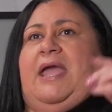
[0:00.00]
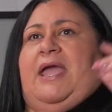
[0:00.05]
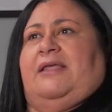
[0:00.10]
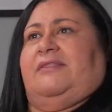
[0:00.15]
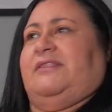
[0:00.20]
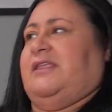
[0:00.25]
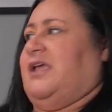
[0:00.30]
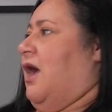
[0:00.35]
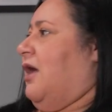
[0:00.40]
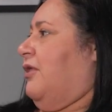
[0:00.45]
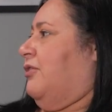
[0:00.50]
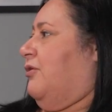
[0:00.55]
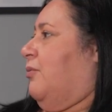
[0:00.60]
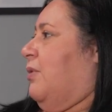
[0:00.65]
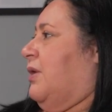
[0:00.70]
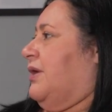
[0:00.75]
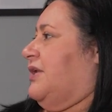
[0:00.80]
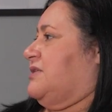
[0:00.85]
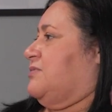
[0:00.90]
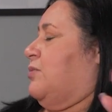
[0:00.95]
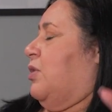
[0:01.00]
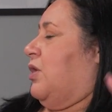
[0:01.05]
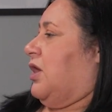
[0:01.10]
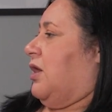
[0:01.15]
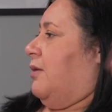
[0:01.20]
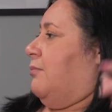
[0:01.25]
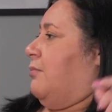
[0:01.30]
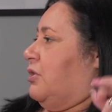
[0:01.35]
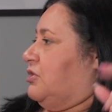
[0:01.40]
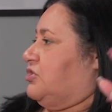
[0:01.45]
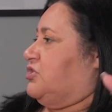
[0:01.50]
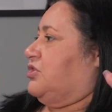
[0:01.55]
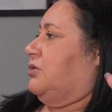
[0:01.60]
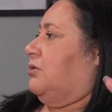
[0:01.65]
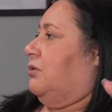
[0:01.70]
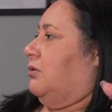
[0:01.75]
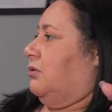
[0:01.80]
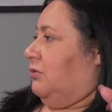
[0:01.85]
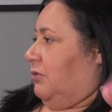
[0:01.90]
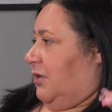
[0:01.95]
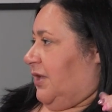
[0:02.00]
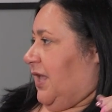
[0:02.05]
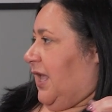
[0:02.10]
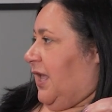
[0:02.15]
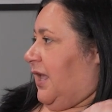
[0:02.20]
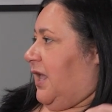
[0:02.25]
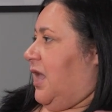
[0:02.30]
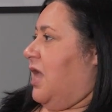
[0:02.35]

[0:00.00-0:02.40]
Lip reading: And the other one is more commercial looking.